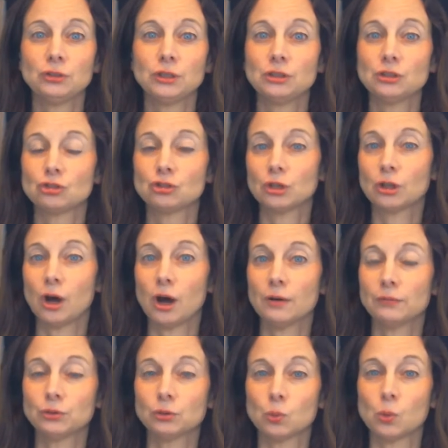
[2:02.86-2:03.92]
need to shut
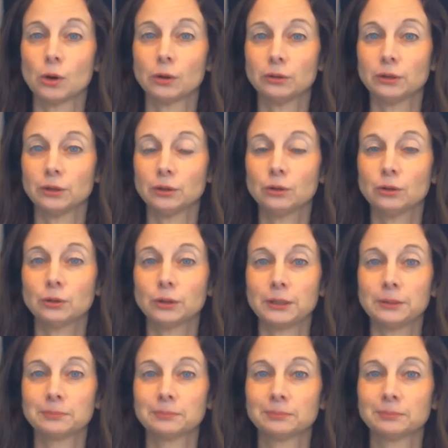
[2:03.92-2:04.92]
off your water in a hurry.